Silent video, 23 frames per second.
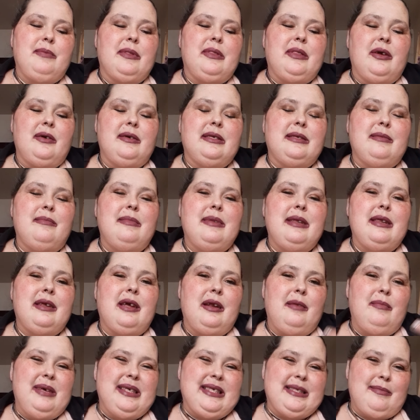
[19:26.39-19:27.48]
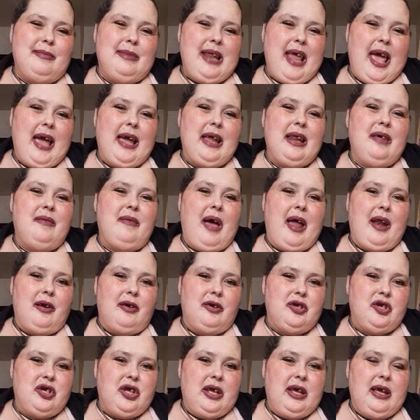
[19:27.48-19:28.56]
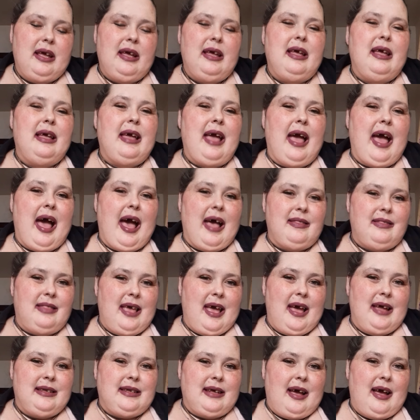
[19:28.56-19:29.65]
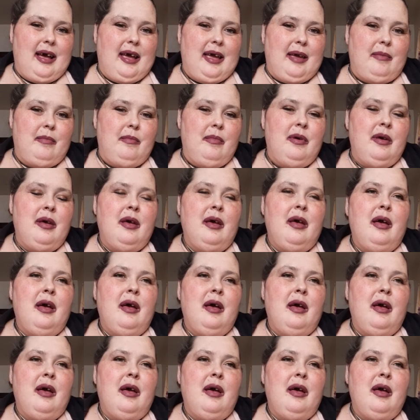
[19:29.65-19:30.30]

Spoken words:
But there's going to be some negative energy at that time.